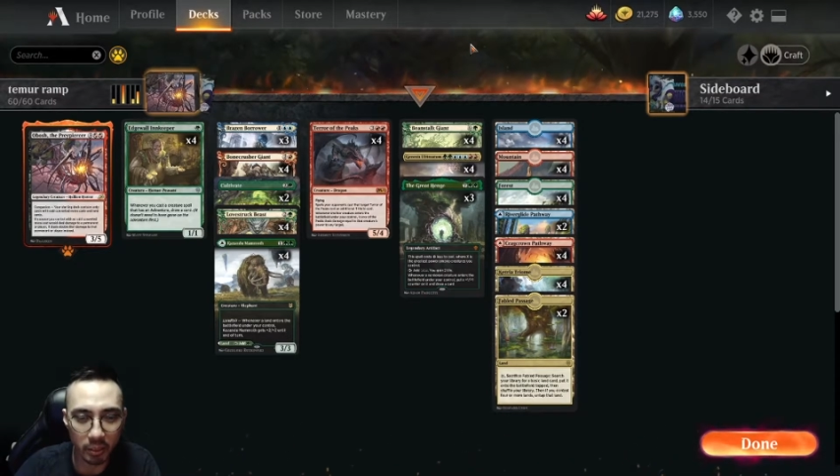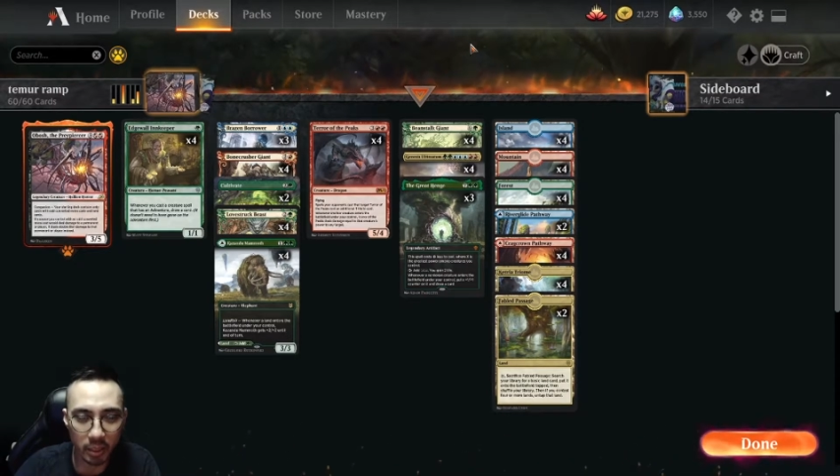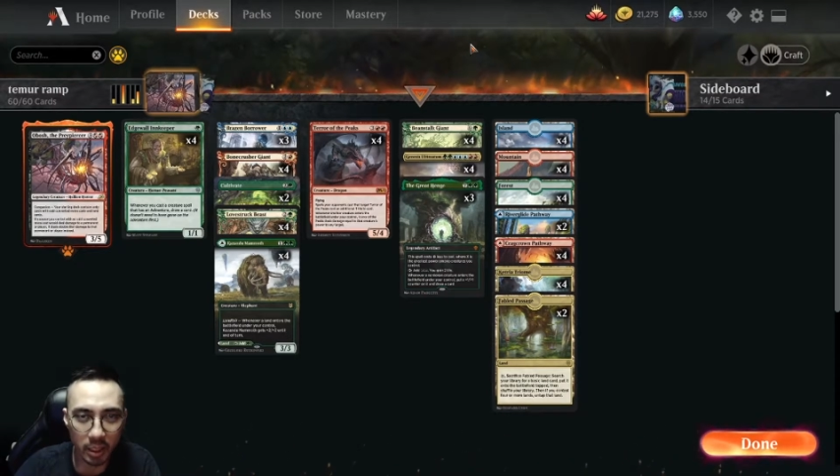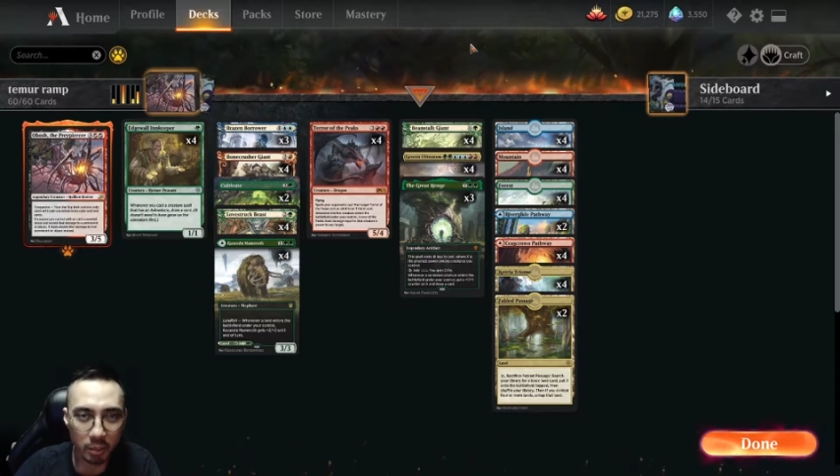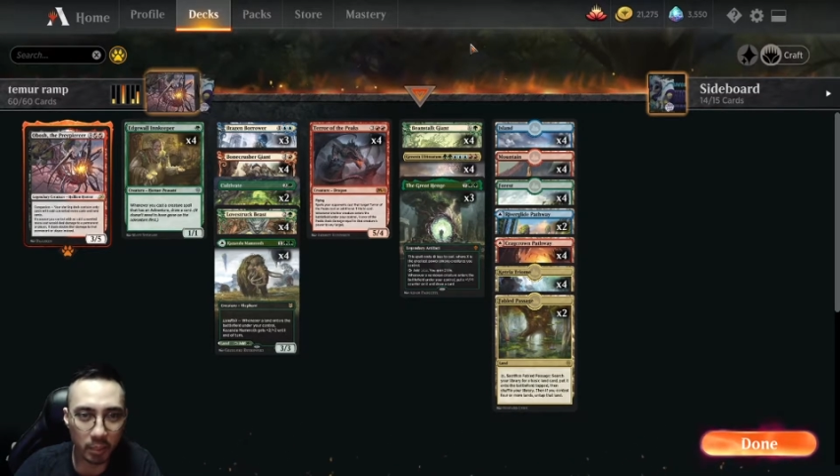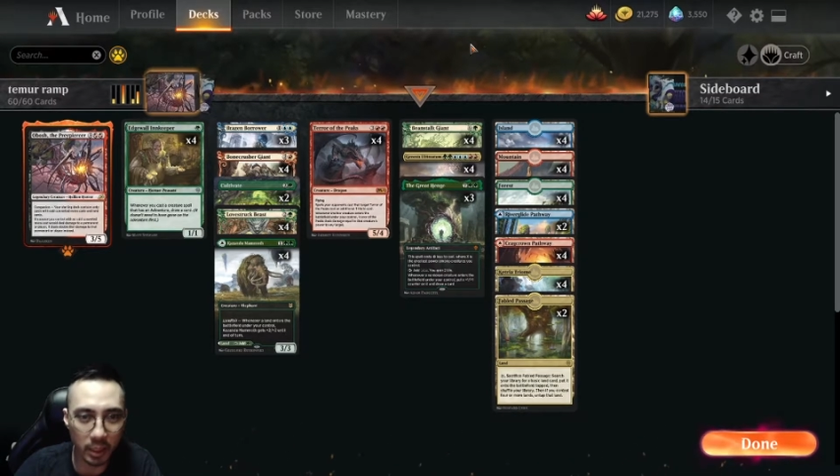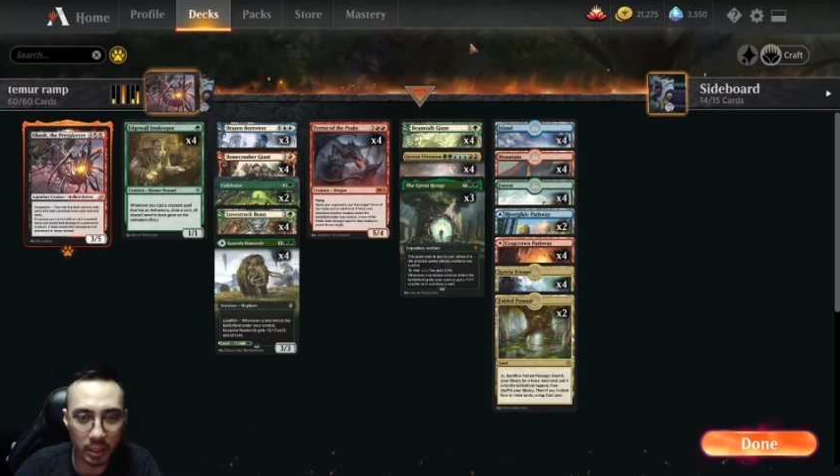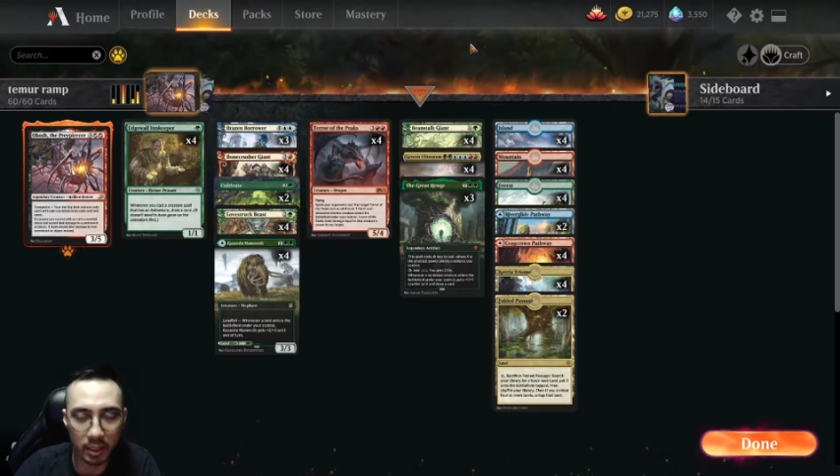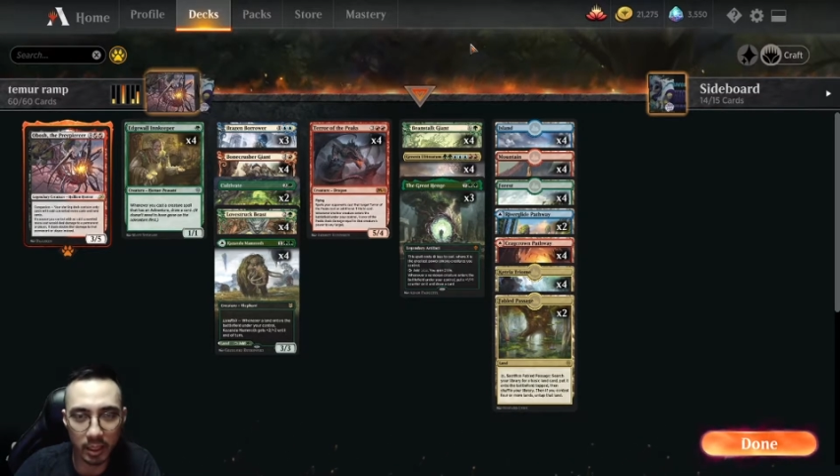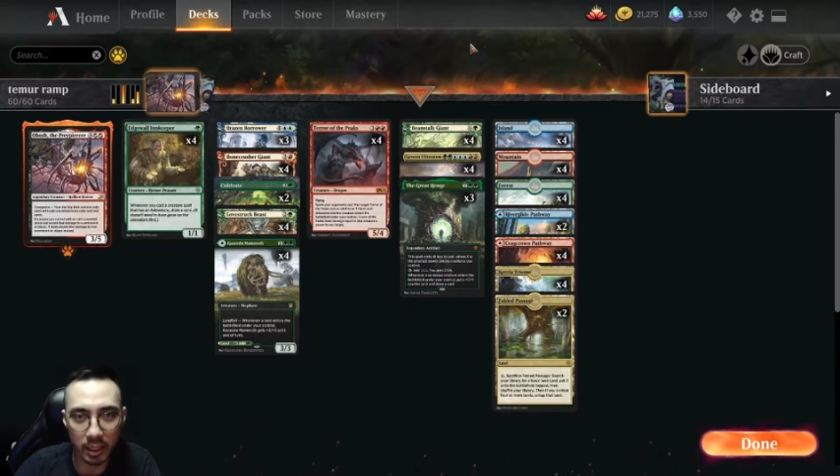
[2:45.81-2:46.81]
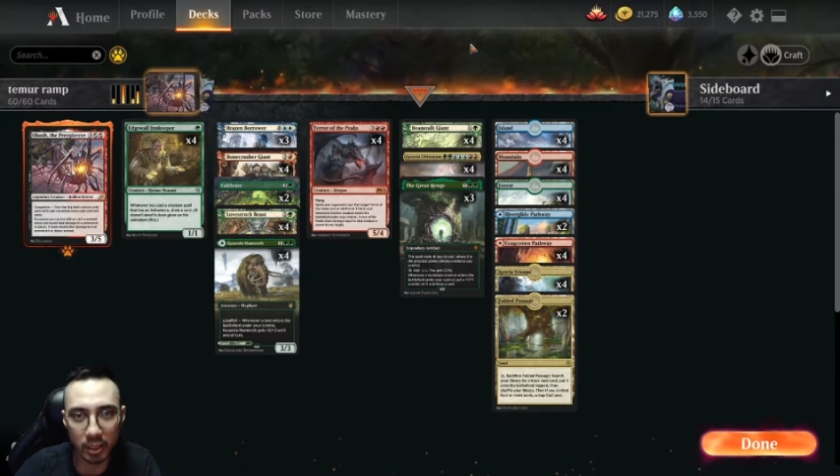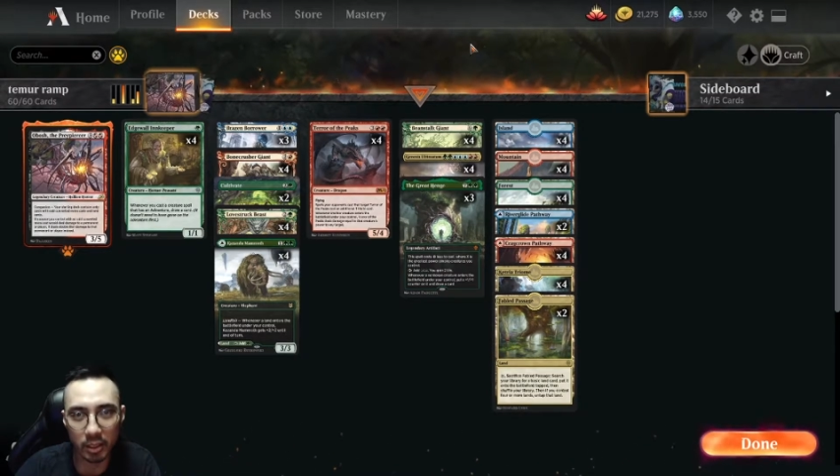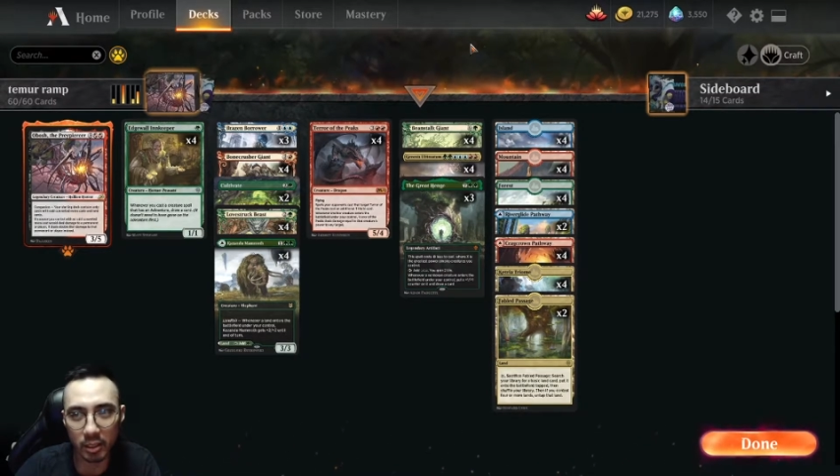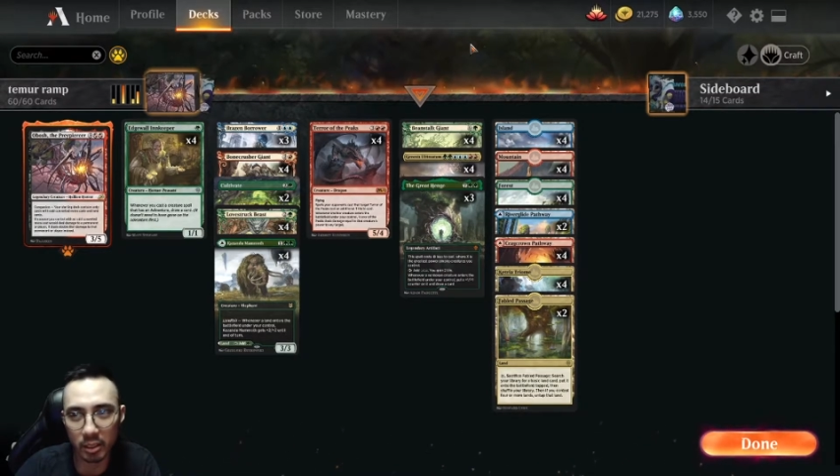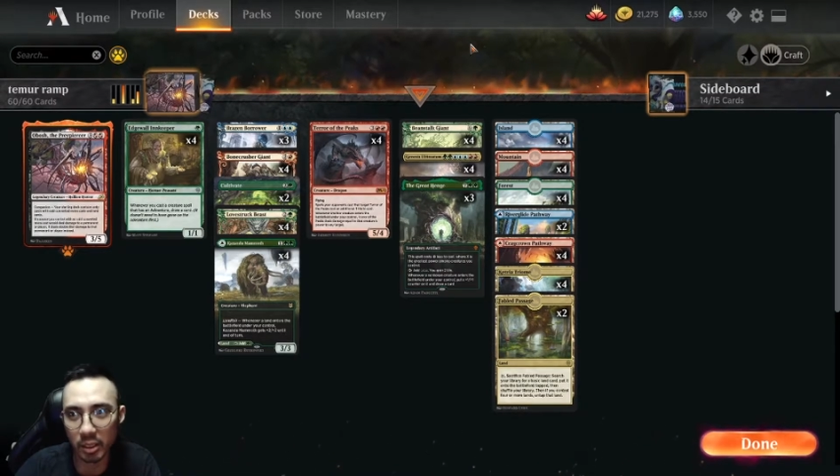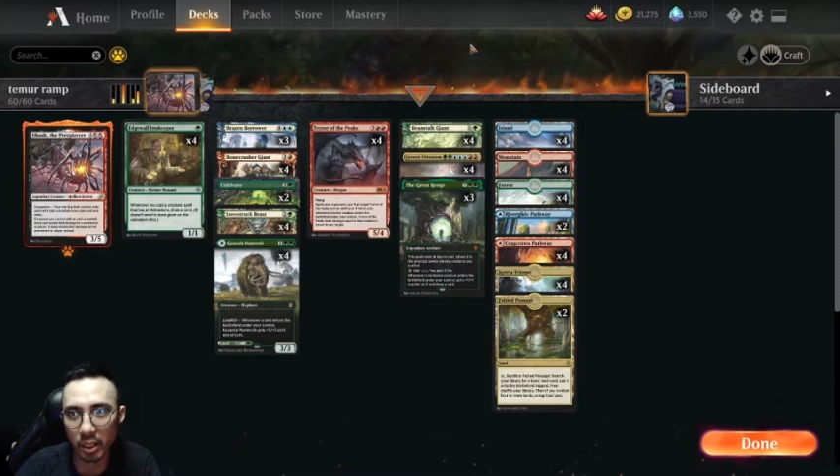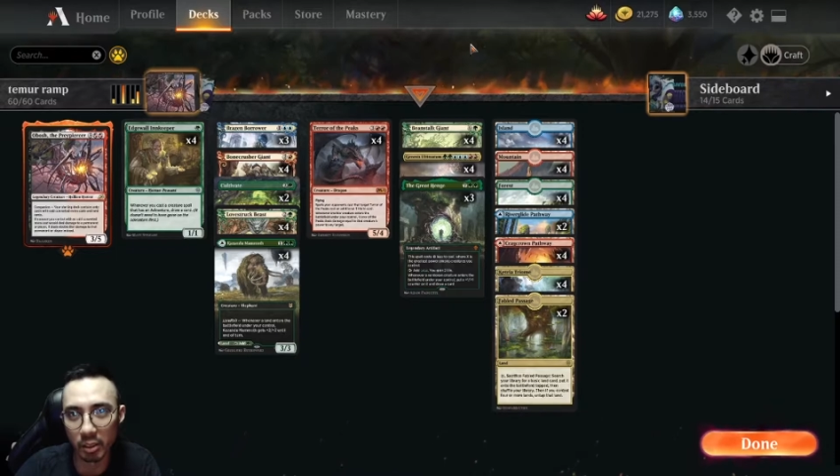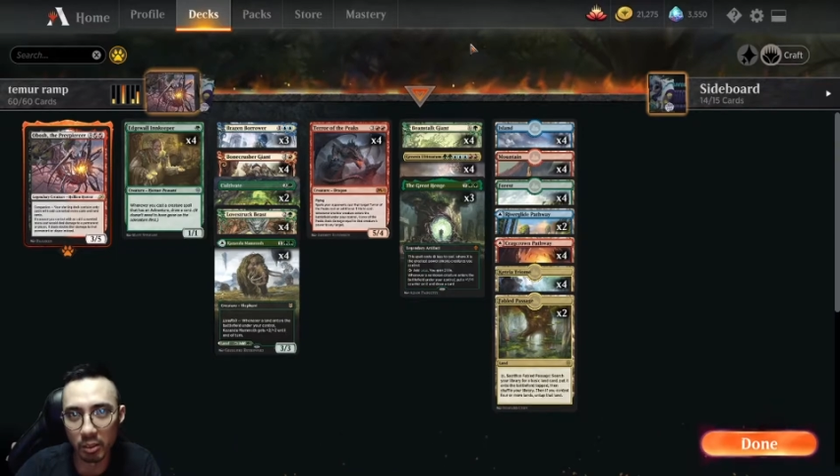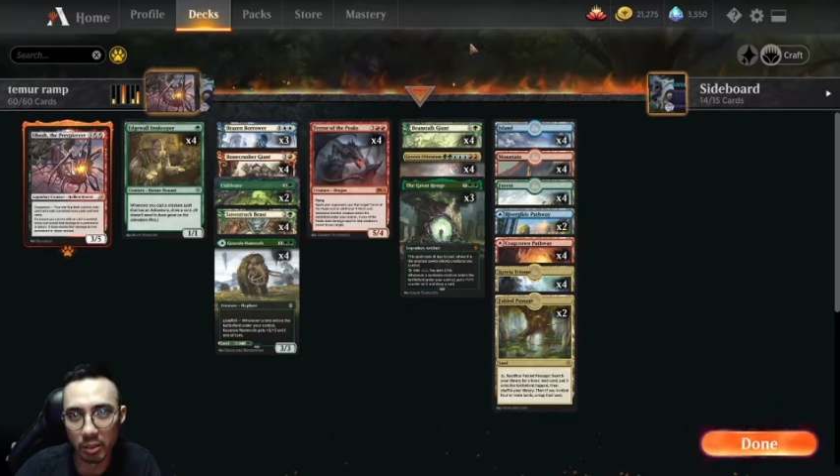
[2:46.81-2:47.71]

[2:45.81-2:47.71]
like me, like you know,